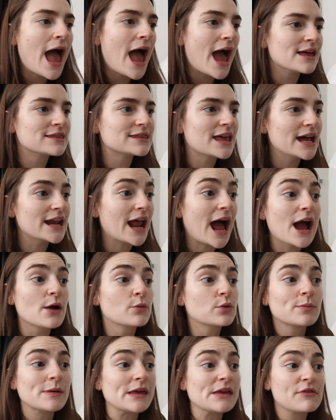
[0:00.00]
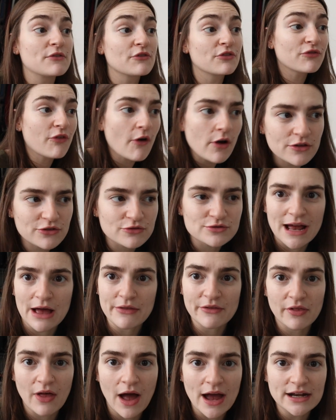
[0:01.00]
And then I would be even farther
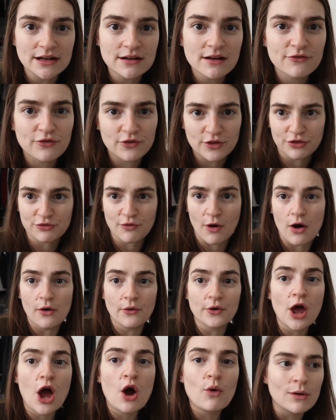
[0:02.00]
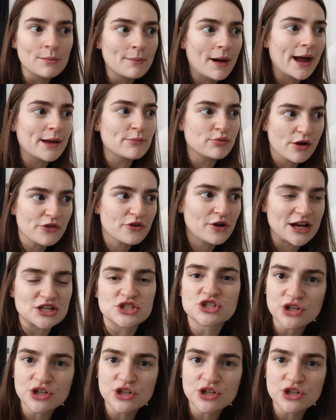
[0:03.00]
down the line for the throne when my brother has